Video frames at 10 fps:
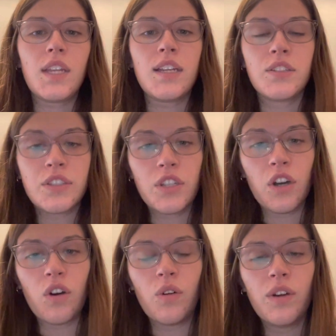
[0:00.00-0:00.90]

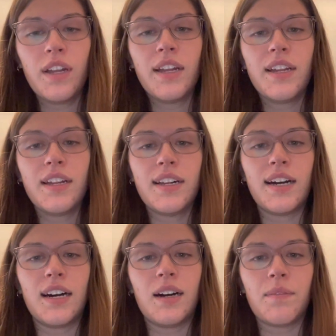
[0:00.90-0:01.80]
So
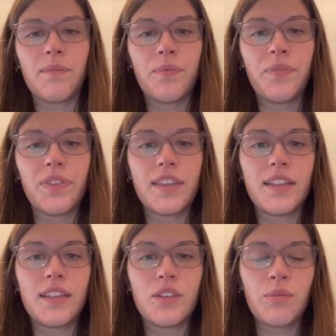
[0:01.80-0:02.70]

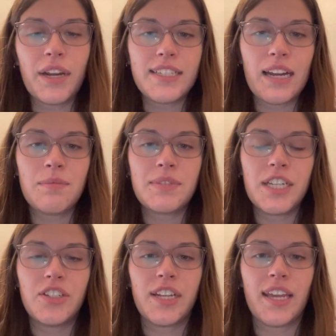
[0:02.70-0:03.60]
through my time
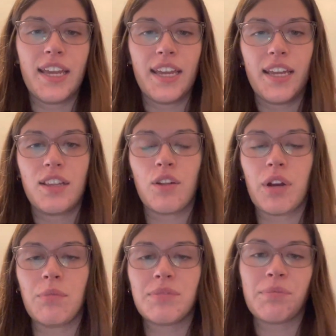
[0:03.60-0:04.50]
teaching in the
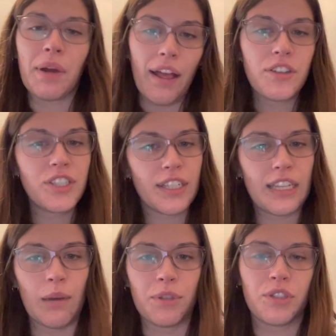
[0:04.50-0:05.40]
realms of biology and
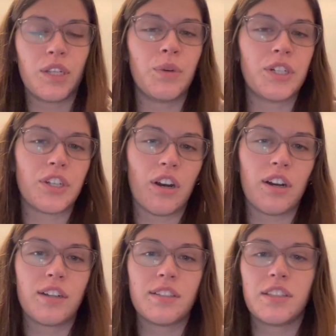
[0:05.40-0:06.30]
chemistry, which
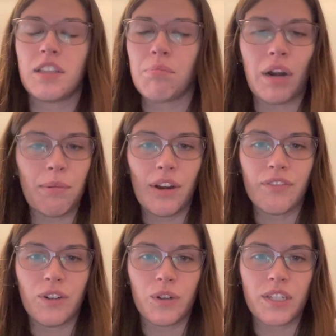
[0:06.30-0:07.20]
are the primary
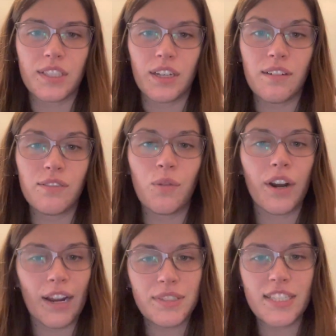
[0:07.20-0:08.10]
focus of
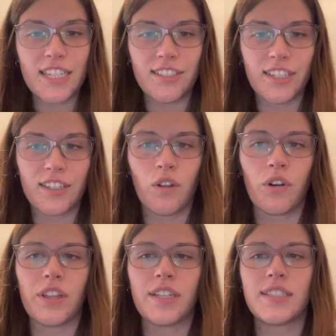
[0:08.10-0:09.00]
what I was teaching
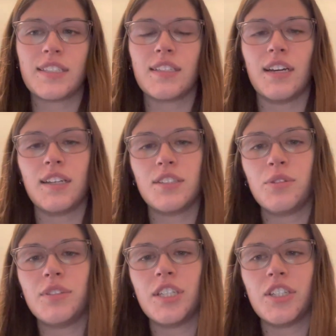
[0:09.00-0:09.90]
over this
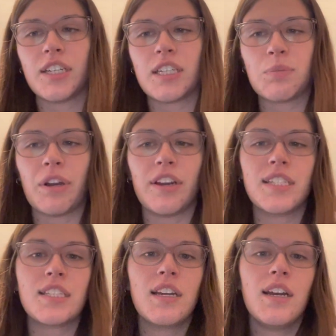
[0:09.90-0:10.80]
student teaching
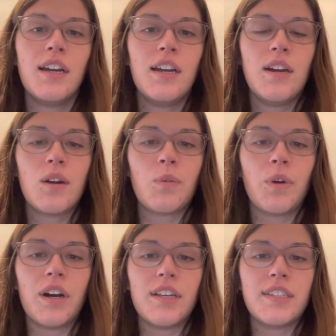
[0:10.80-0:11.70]
experience,
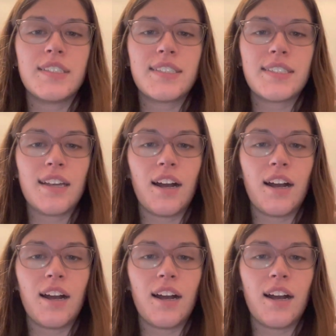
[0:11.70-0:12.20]
was